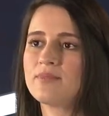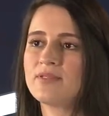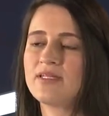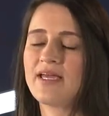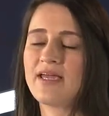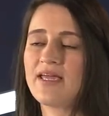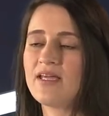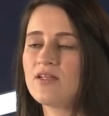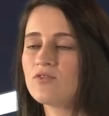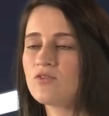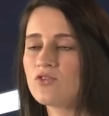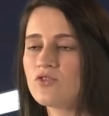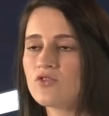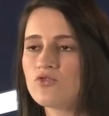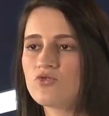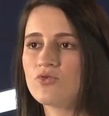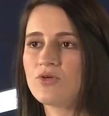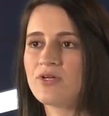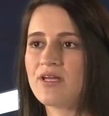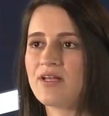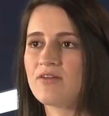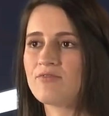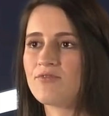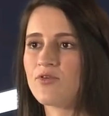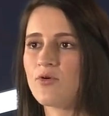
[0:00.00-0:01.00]
the industry
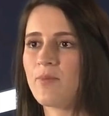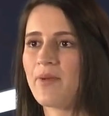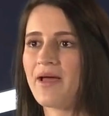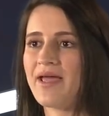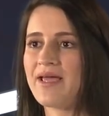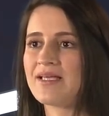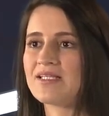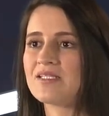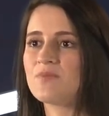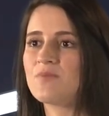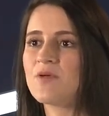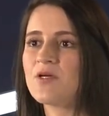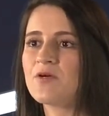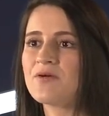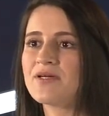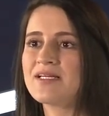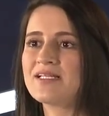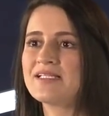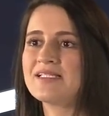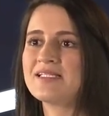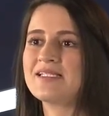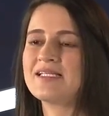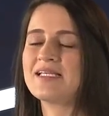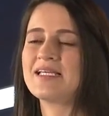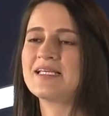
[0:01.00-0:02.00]
and from my
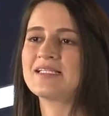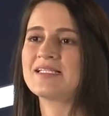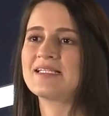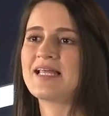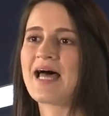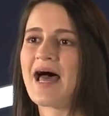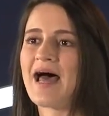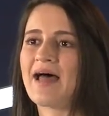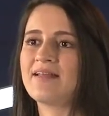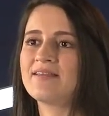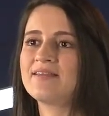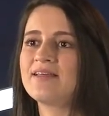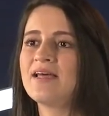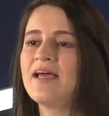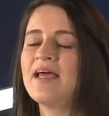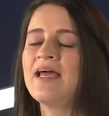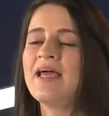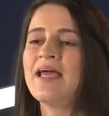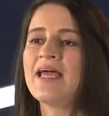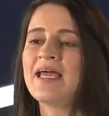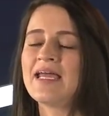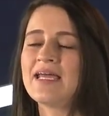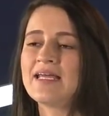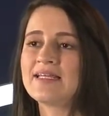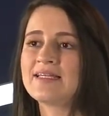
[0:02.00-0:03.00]
experience is that
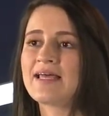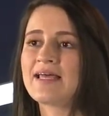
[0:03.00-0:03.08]
it